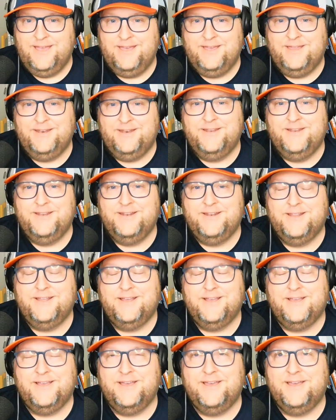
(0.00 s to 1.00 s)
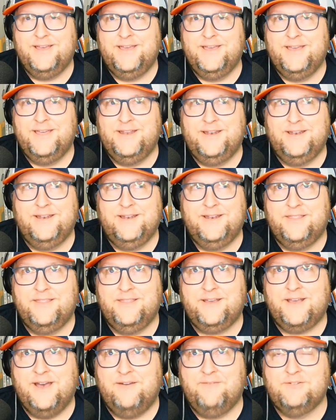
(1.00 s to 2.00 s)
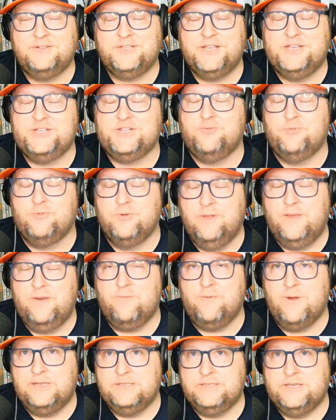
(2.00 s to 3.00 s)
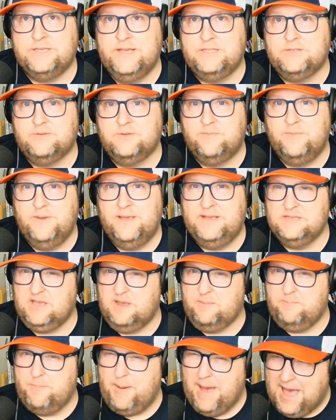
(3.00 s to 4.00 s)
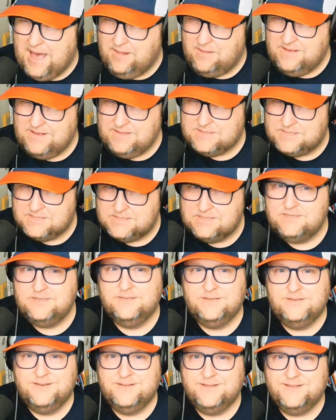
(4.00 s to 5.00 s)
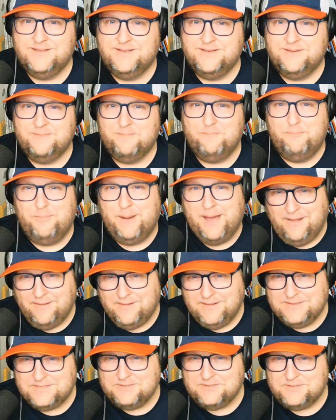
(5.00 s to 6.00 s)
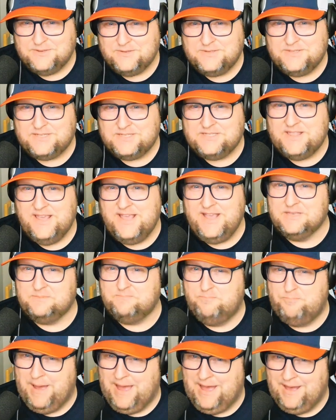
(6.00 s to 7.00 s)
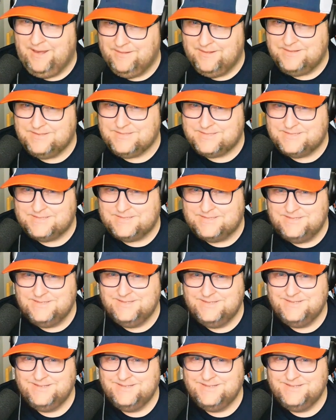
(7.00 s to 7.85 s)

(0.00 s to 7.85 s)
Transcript: And the conversation really resonates with me. He's like, balance? Balance? There's no such thing as balance.